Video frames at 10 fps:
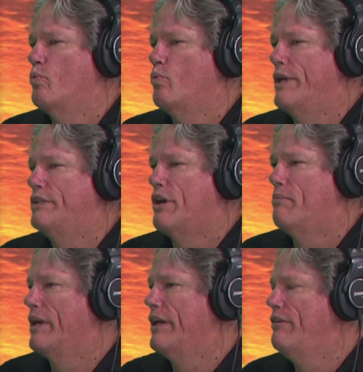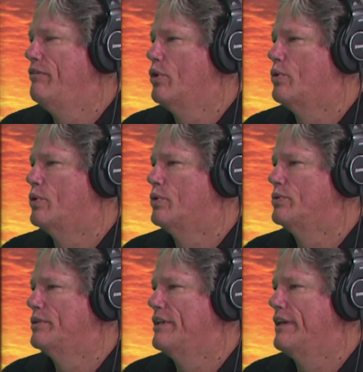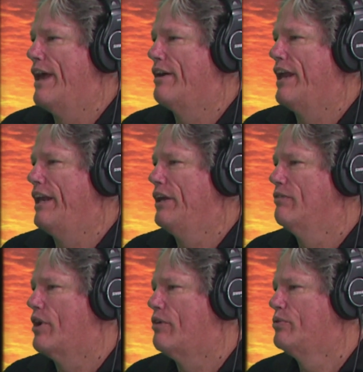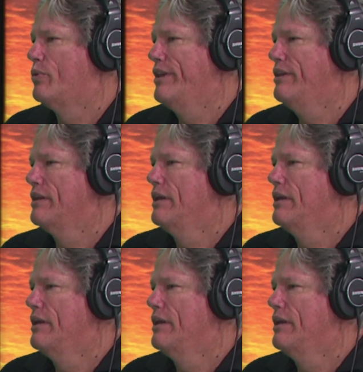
Which I believe you're now getting involved with.